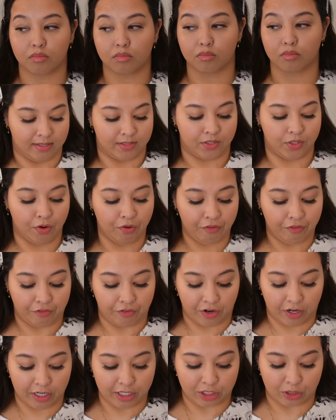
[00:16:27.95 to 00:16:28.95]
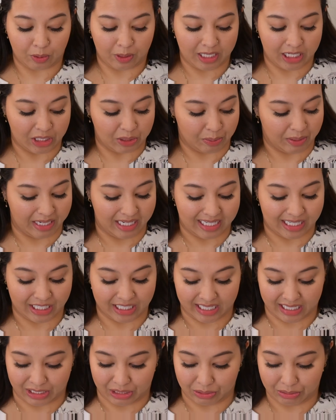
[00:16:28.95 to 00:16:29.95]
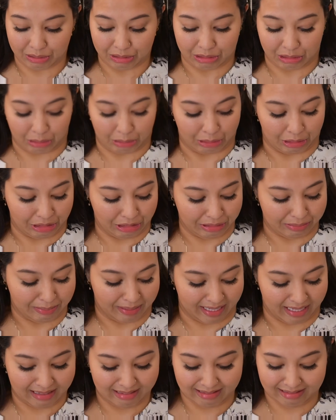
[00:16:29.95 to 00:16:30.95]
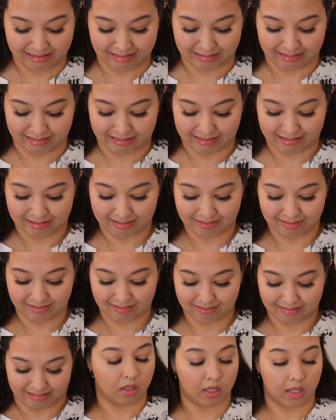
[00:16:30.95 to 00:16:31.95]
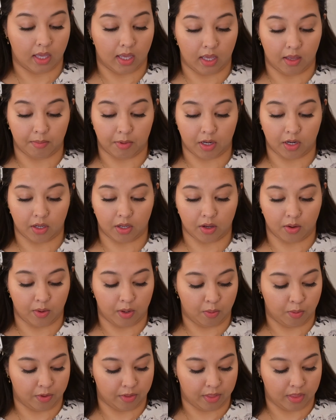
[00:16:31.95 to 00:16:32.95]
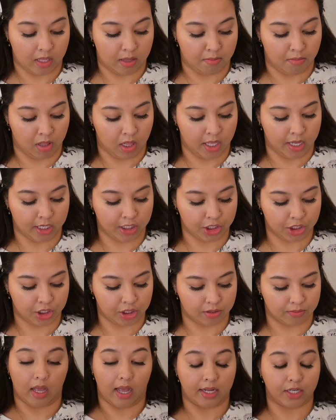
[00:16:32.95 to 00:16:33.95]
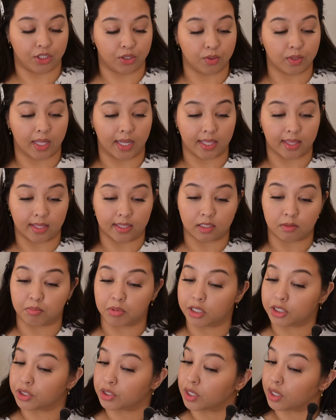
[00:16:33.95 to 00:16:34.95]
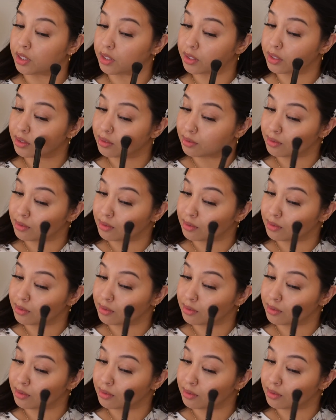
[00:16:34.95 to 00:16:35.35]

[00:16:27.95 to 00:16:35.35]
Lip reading: So far, 2020, you're not doing so good, man. Okay, I'm gonna go in with the blush. I do like this blush color.